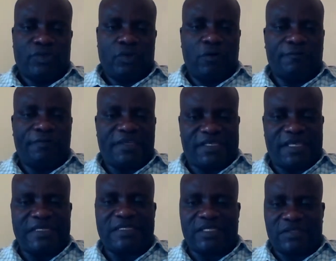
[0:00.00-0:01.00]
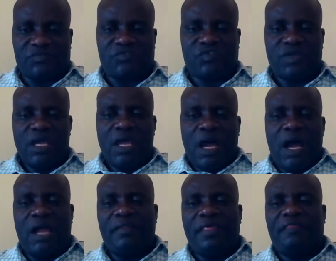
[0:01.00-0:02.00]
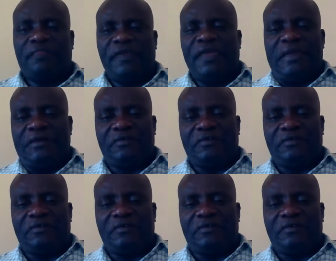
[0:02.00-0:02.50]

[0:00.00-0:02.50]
of the sentence, and the thing